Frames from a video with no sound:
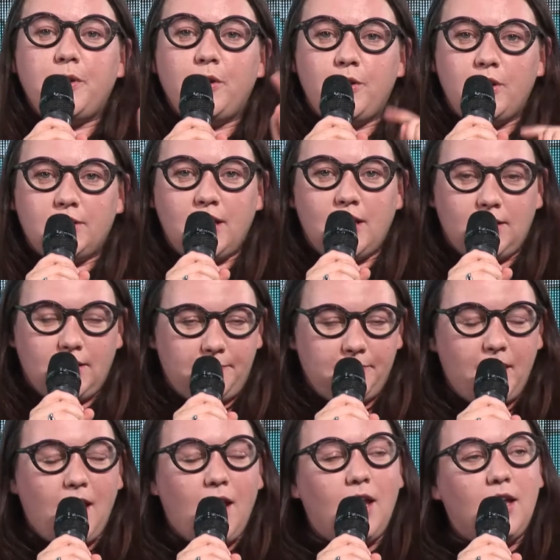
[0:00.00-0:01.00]
was talking about
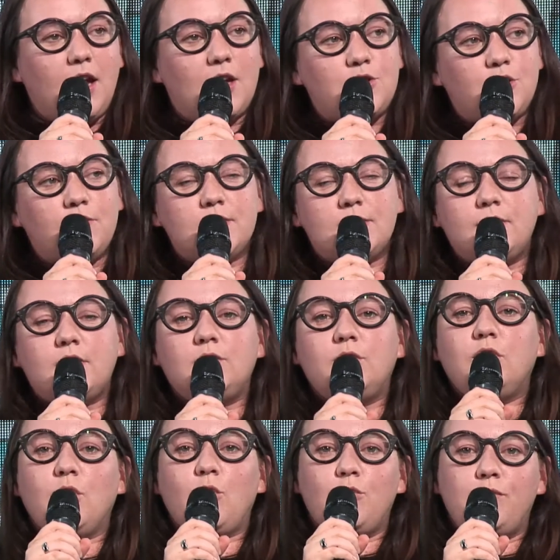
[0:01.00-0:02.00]
a different video
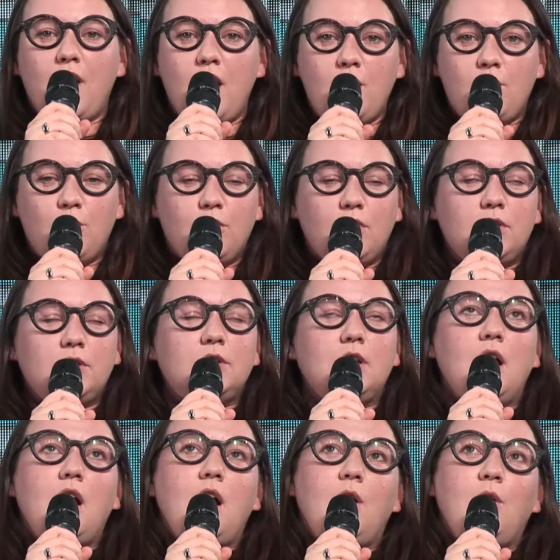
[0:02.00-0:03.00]

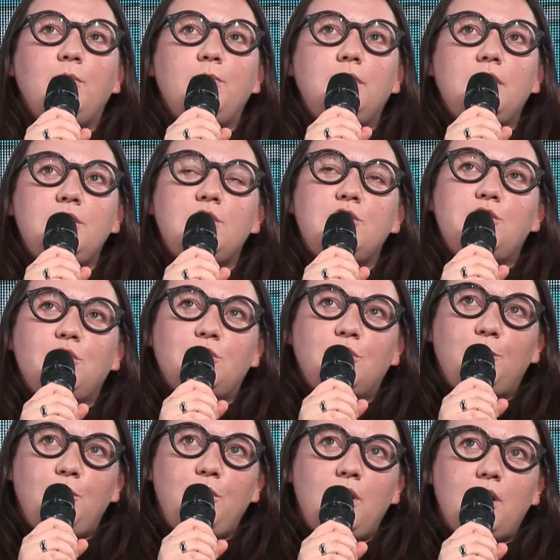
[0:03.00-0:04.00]
rather than one that I showed.
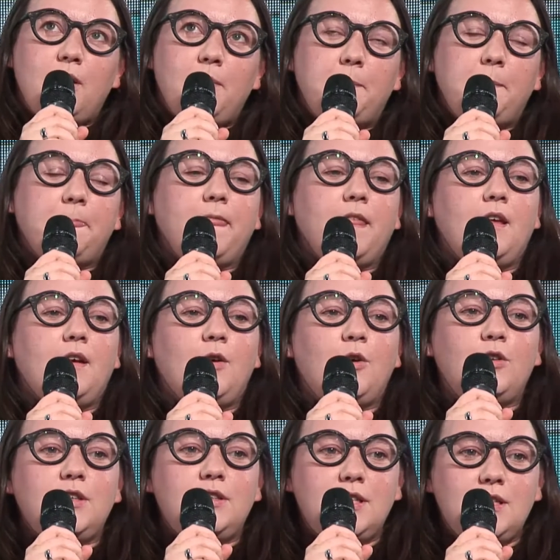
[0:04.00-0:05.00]
If
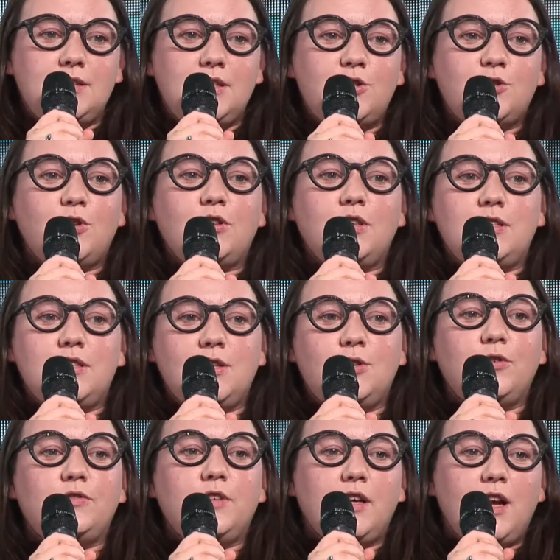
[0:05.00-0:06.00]
you
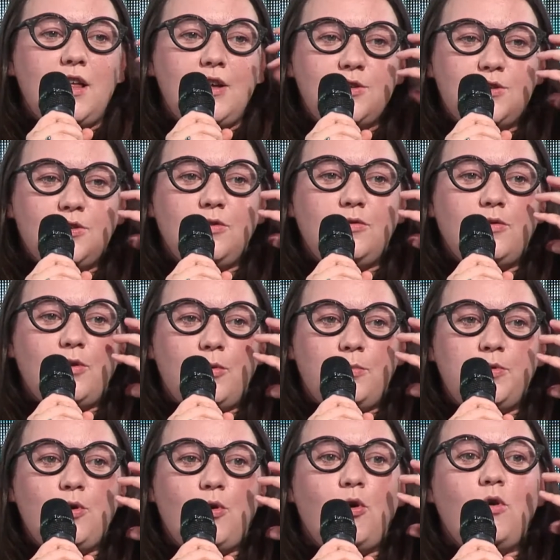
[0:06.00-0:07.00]
have seen Chernomor's
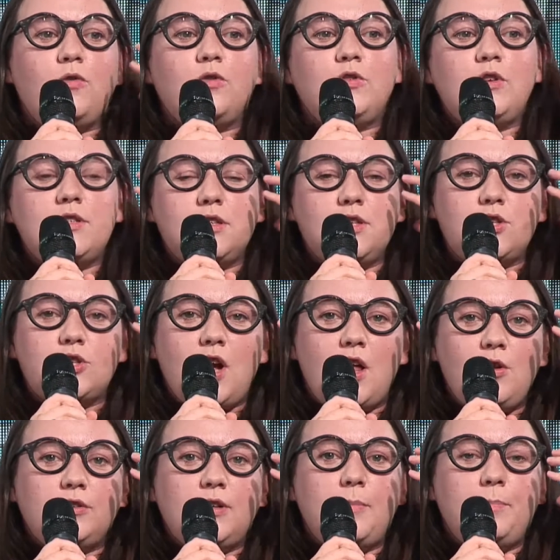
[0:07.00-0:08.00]
face, when the
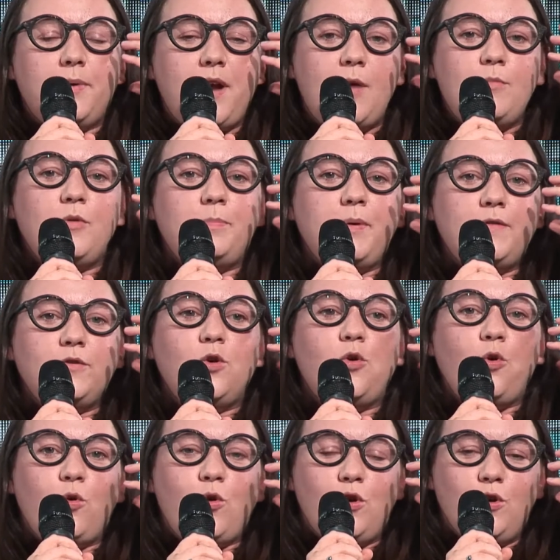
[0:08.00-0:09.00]
cake hit him,
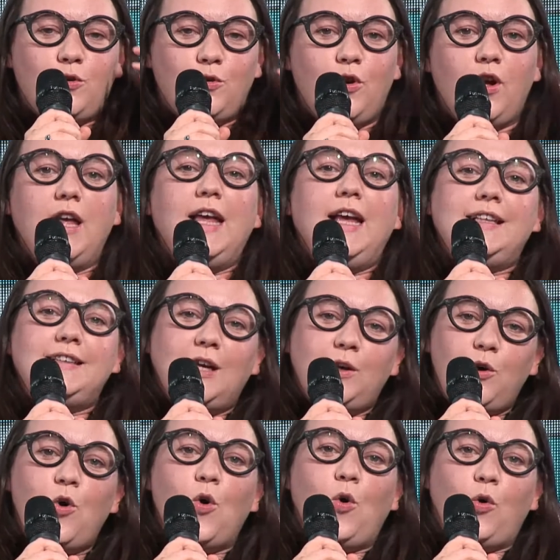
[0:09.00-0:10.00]
it left
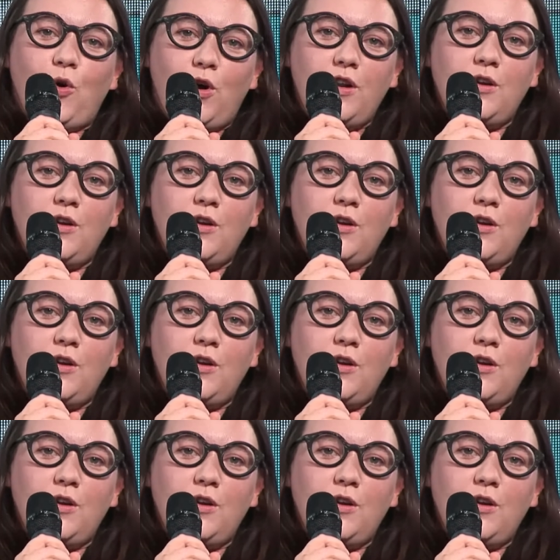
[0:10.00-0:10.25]
a